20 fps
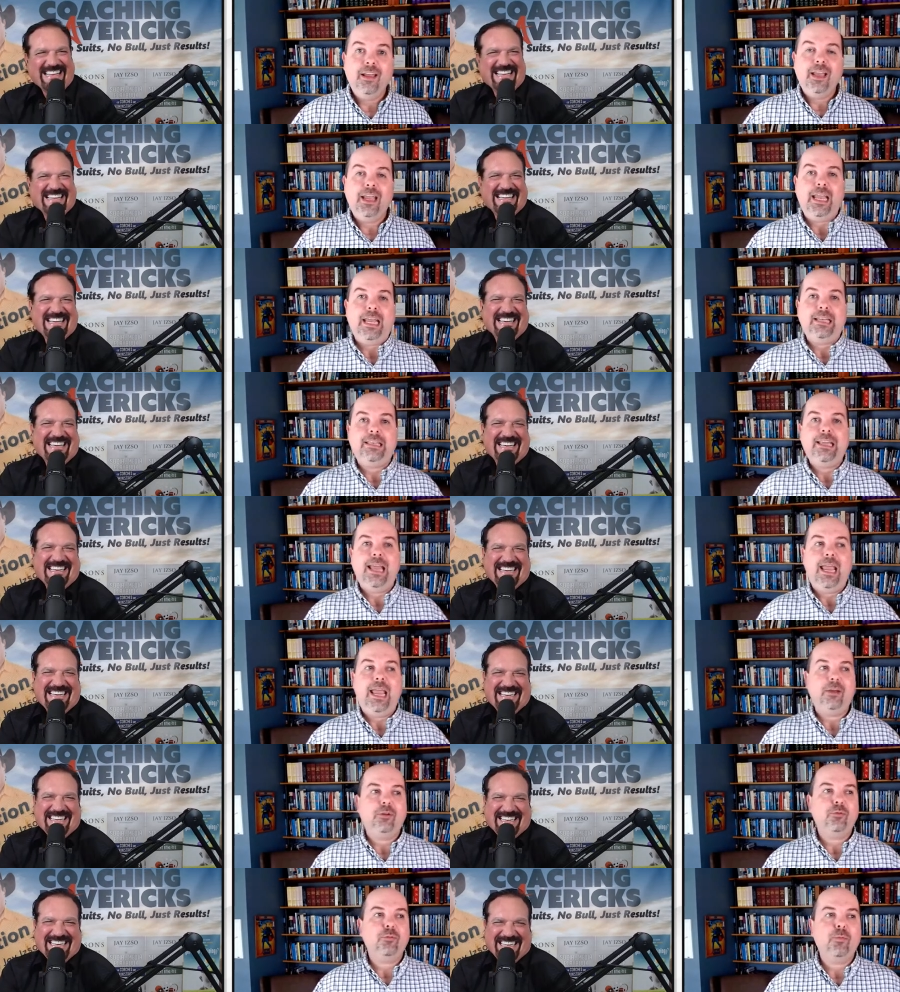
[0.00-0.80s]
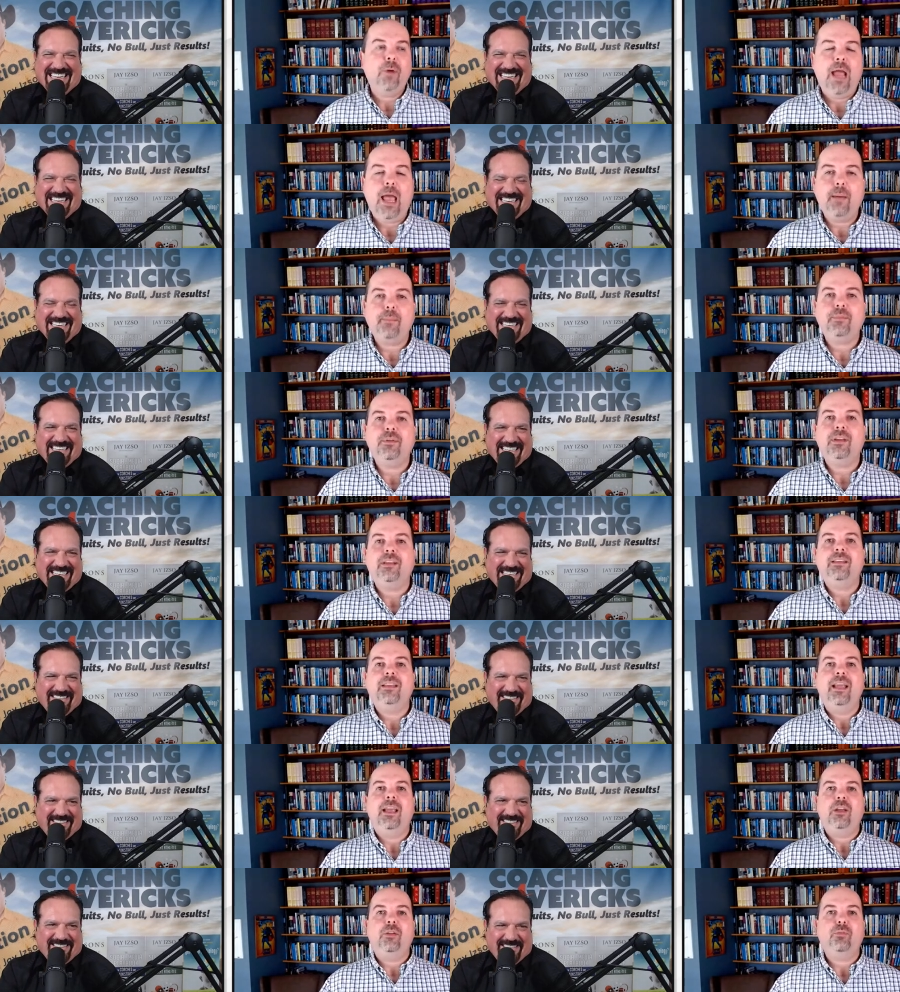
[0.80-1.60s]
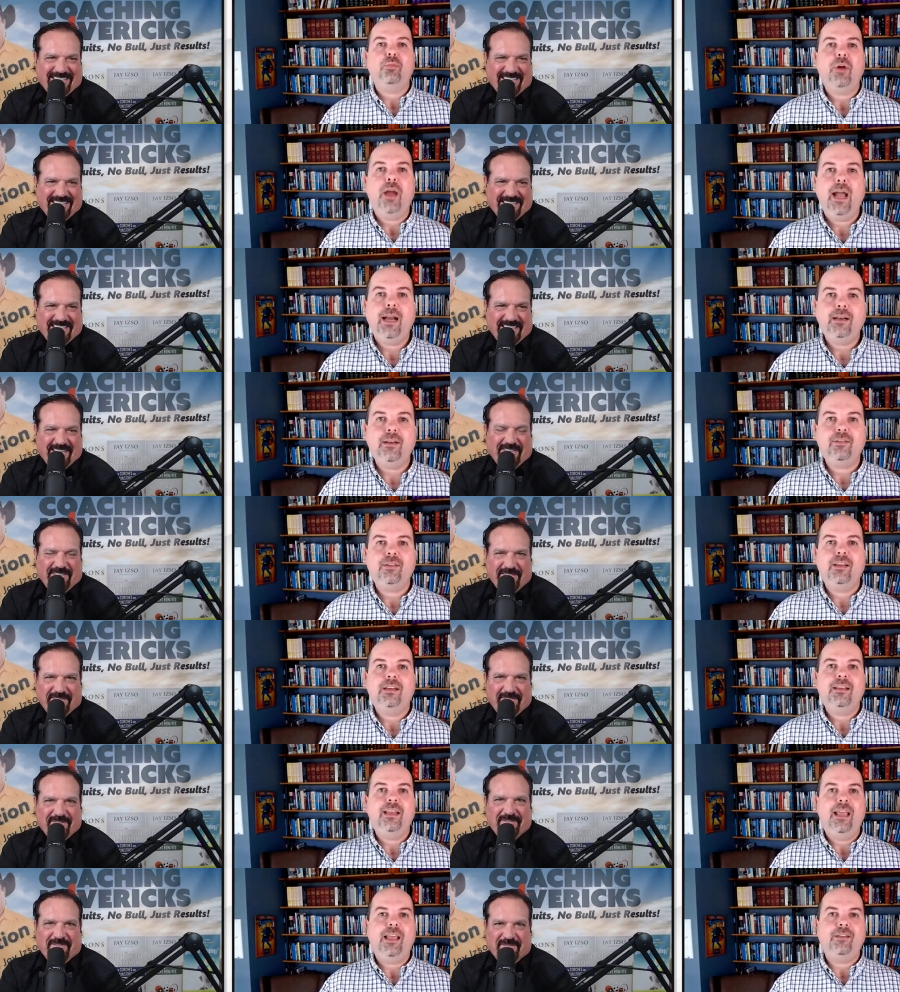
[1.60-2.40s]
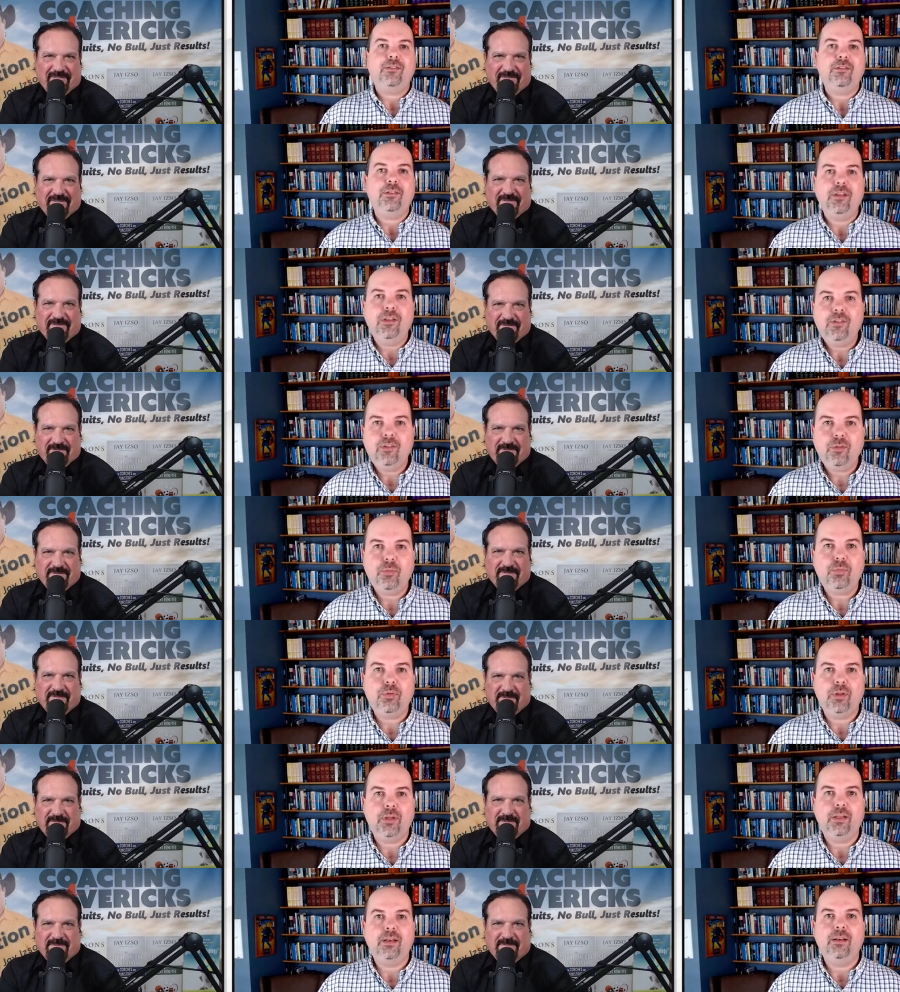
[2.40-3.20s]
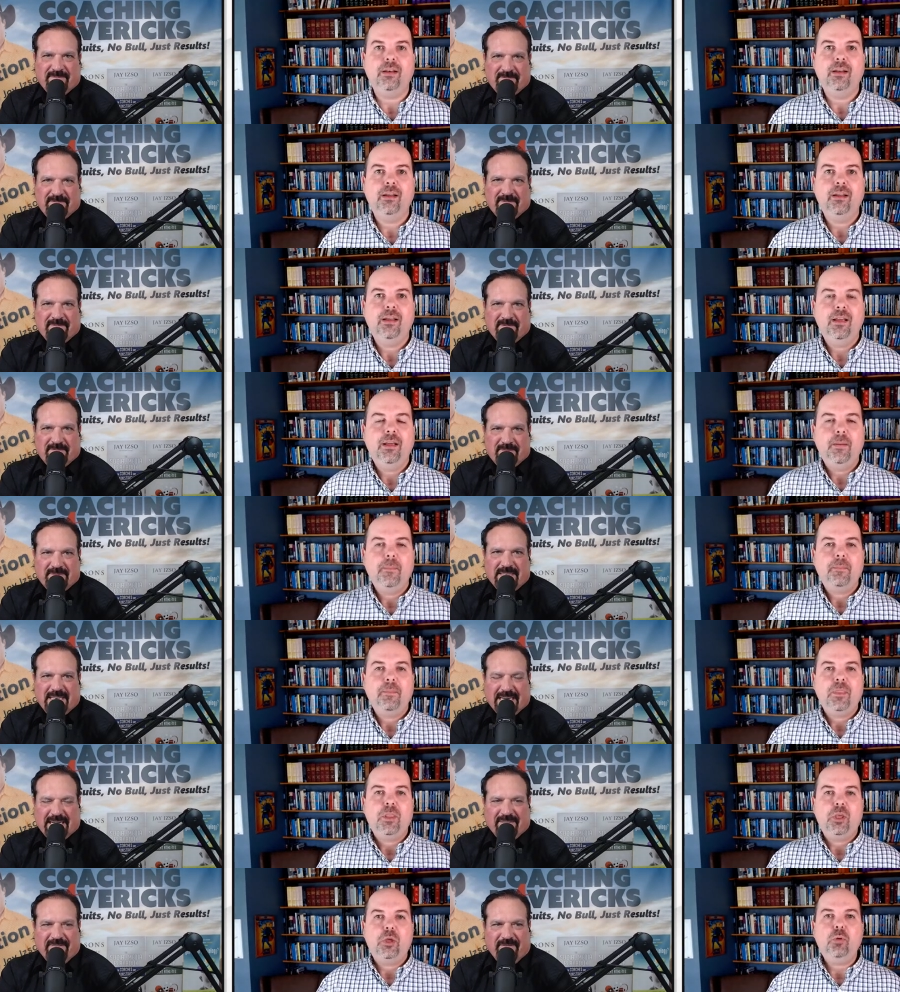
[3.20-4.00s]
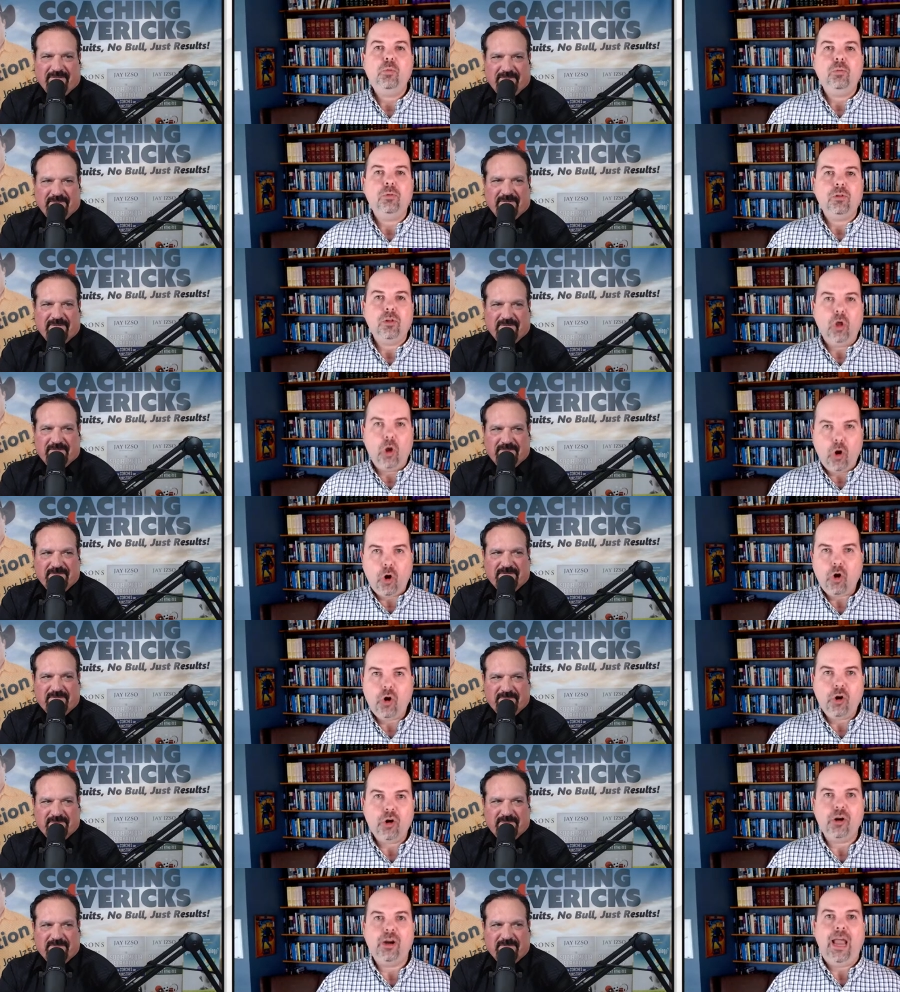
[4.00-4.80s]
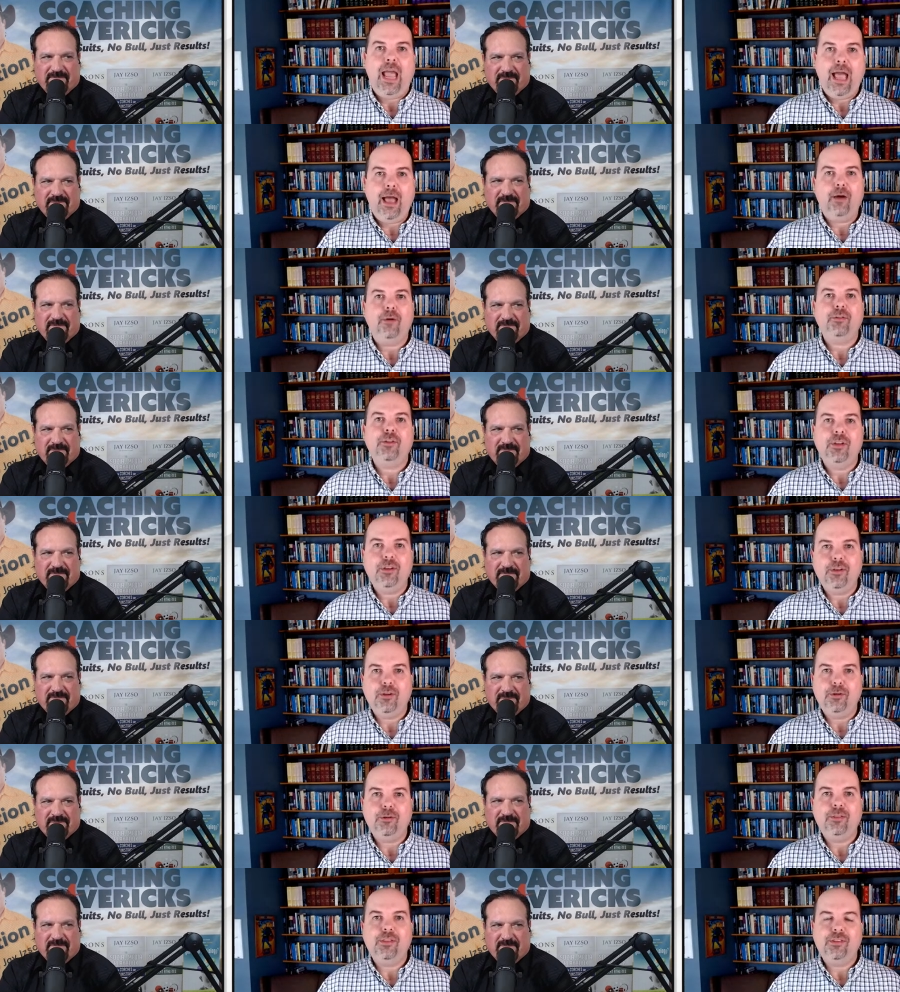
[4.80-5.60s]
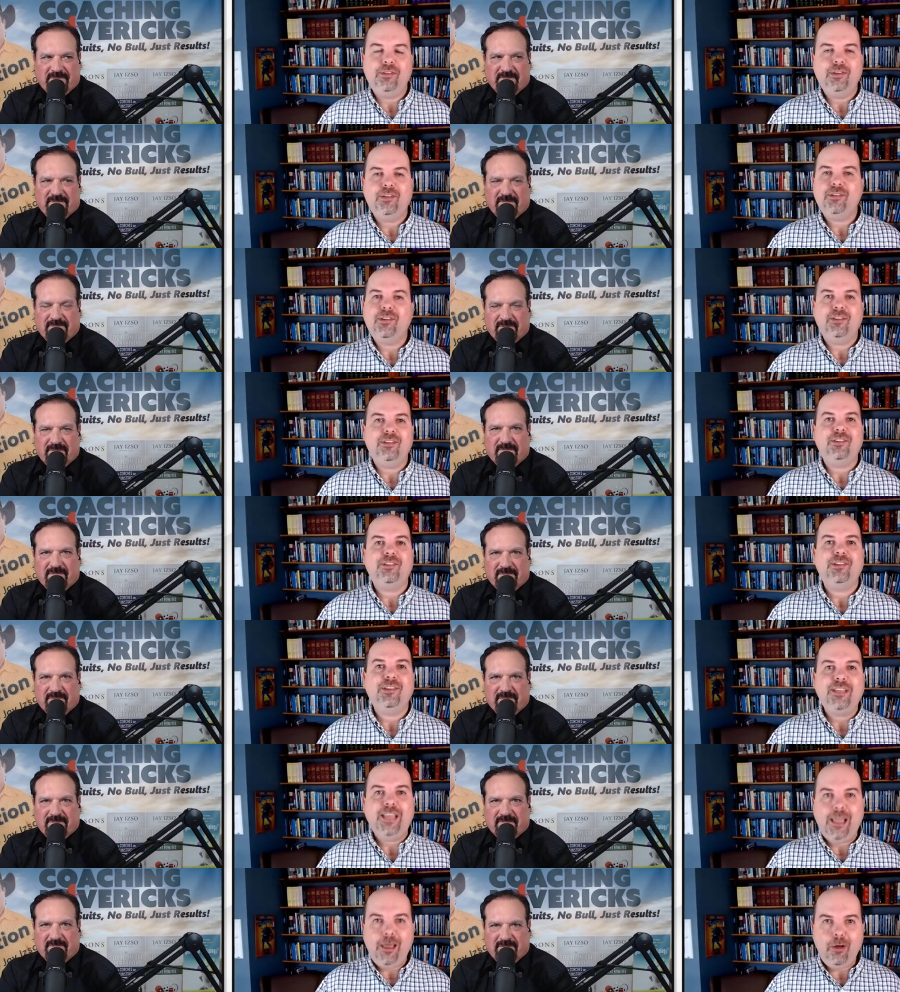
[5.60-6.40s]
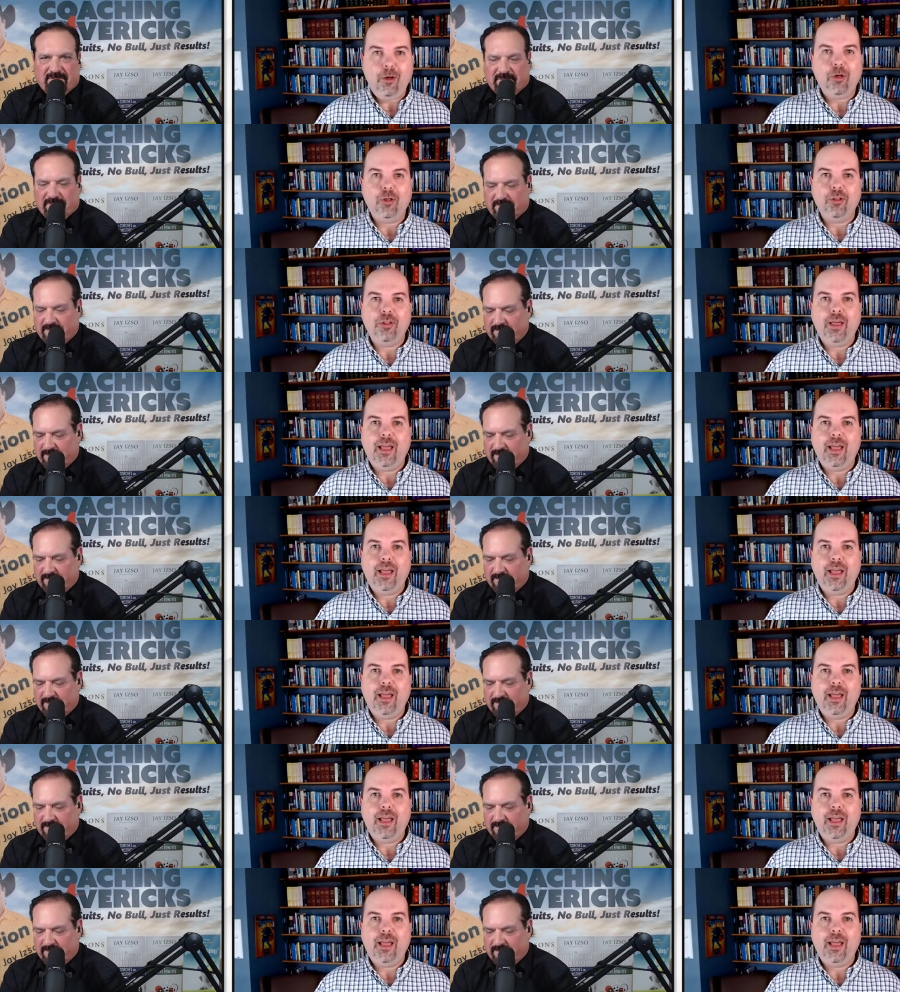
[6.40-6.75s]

Speaker 1: it takes reps it takes practice it takes discipline yeah. you learn how to do this it's a skill